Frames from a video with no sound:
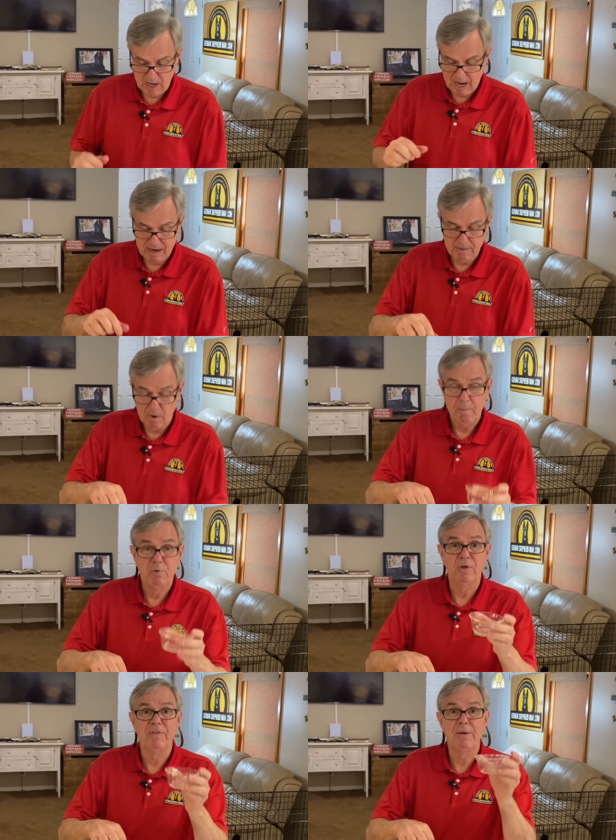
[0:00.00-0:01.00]
and
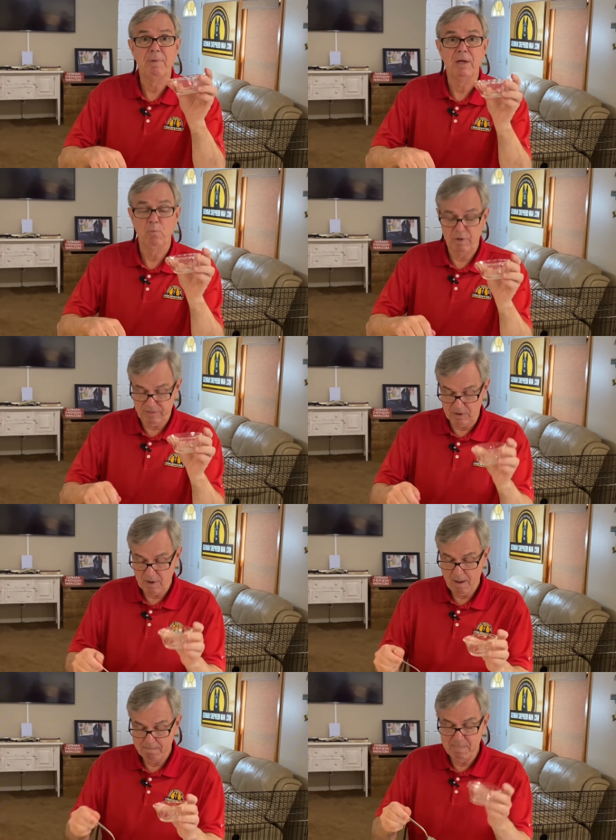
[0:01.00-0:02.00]
put them in with the
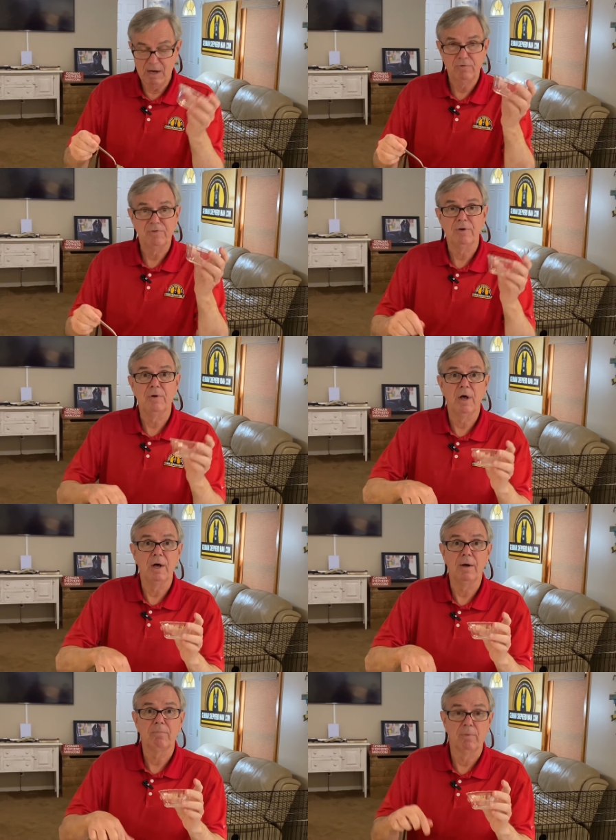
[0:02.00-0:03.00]
melted uh,